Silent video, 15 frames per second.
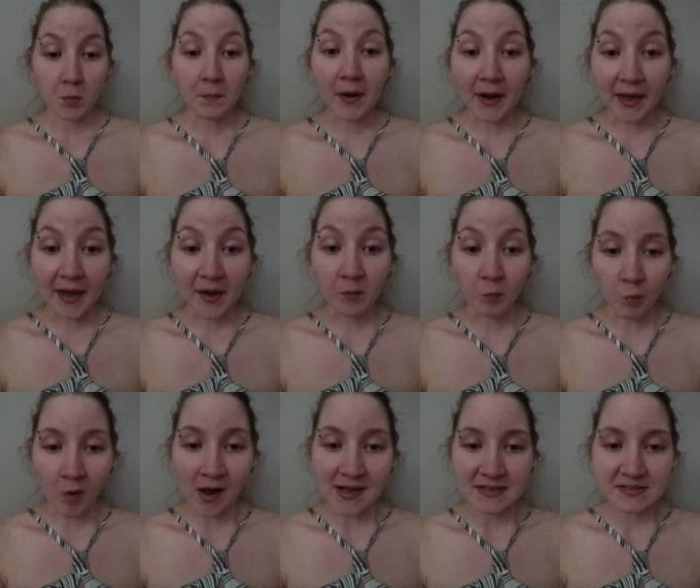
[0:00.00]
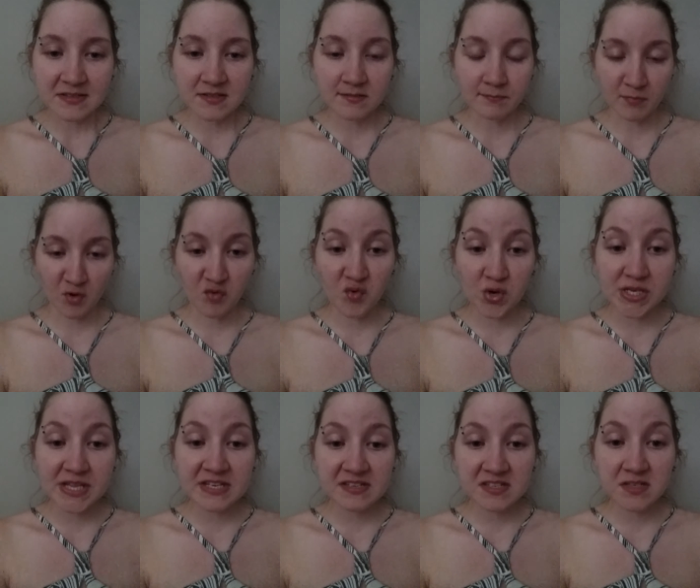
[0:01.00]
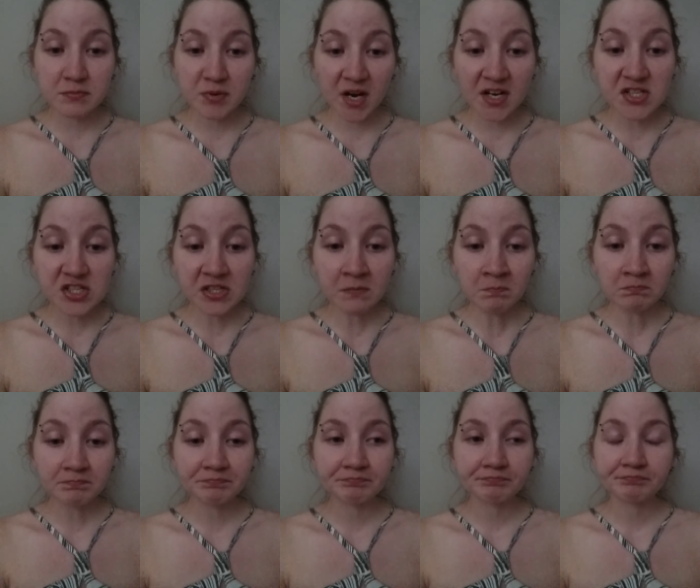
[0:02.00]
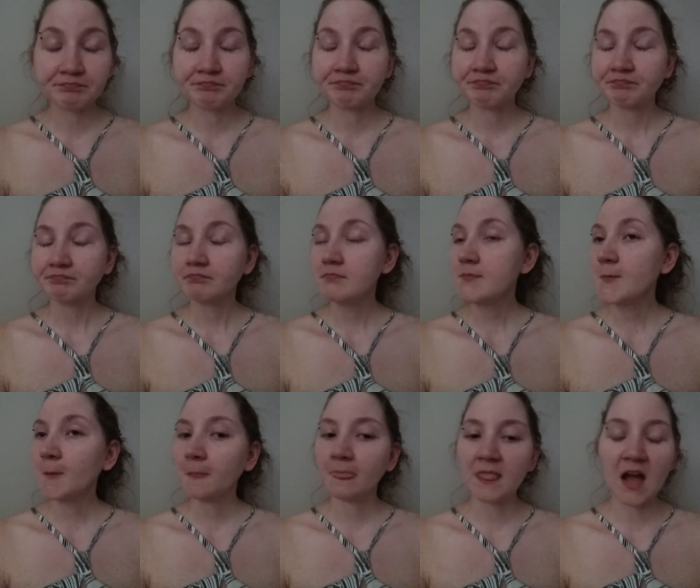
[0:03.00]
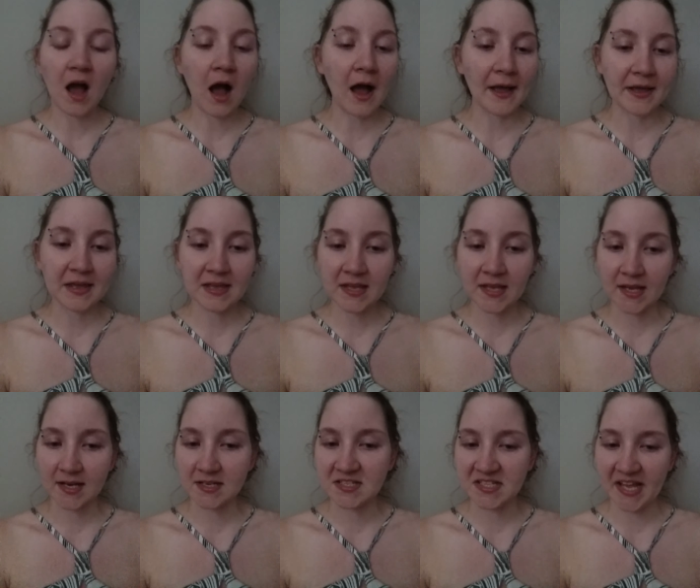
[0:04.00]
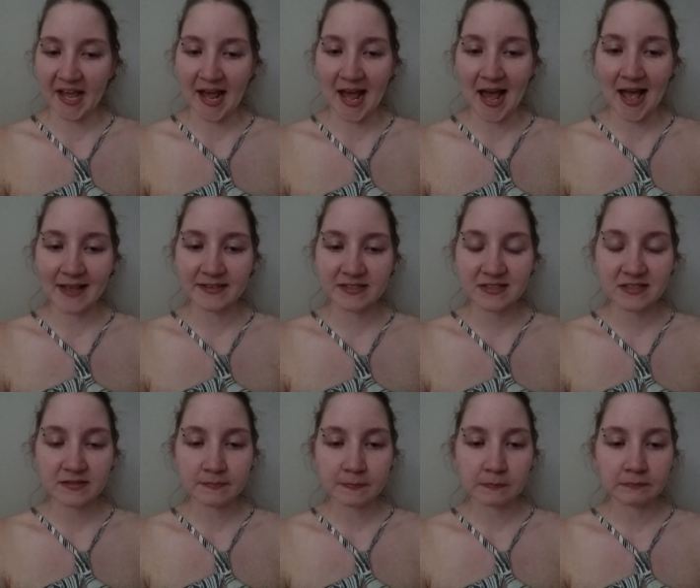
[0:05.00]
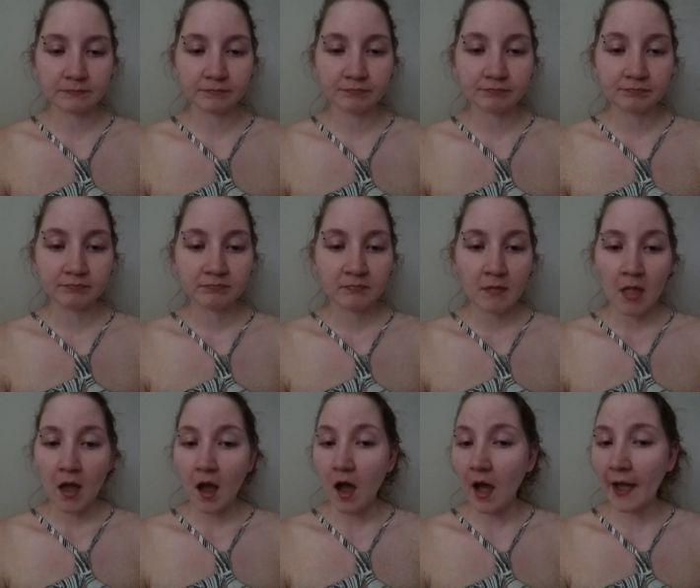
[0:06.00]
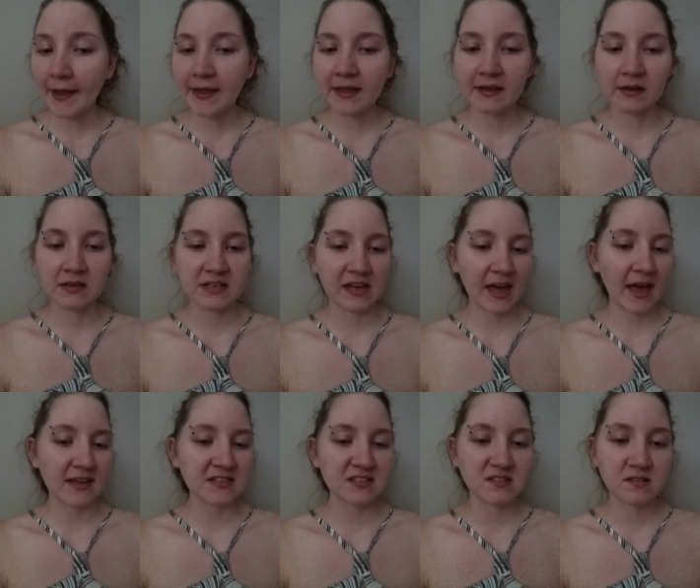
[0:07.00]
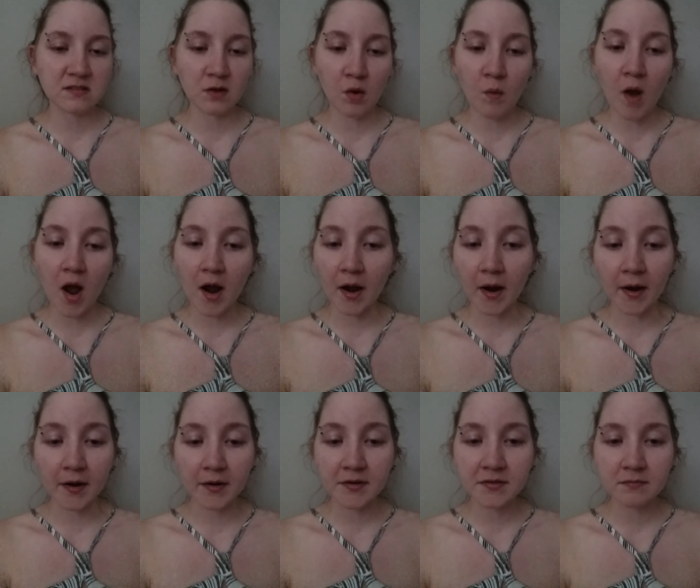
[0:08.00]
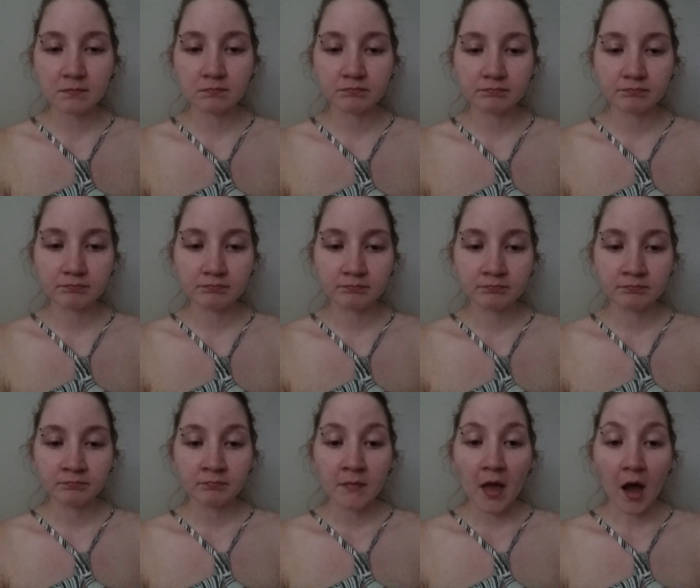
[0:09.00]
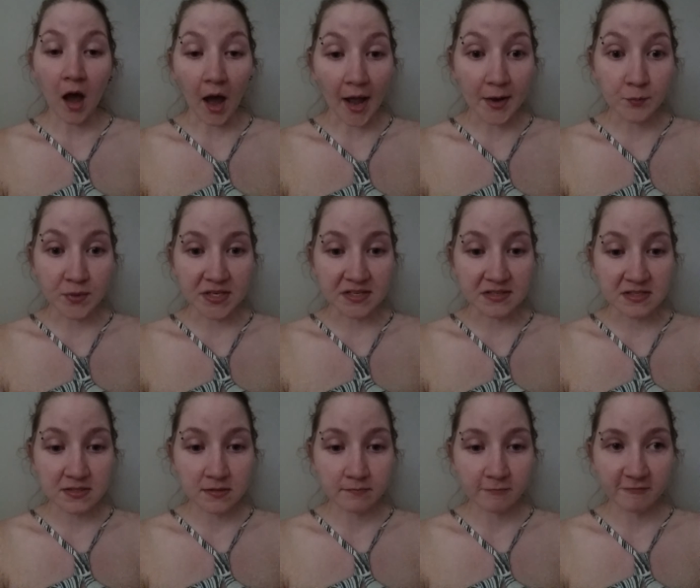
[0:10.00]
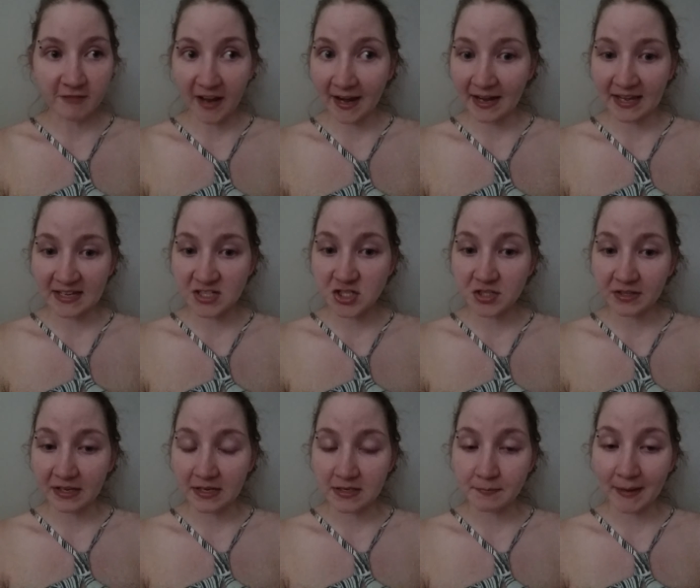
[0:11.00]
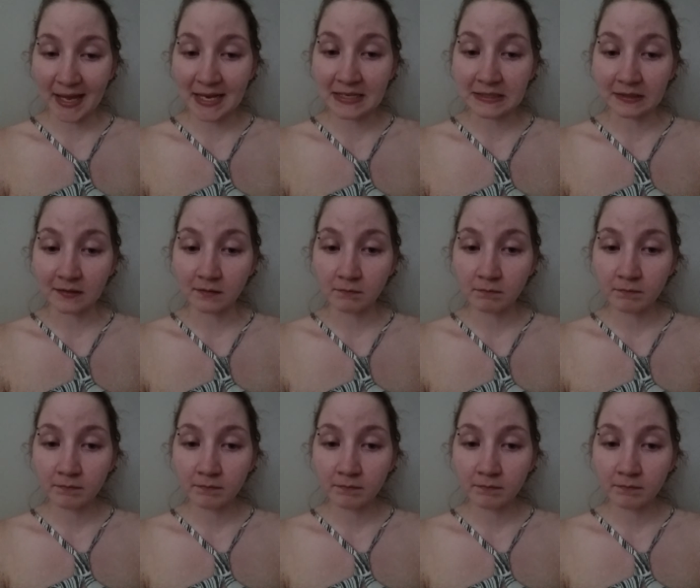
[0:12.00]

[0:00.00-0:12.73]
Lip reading: But I was. Before this depression, I kicked ass. I kicked ass so hard. I was financially independent.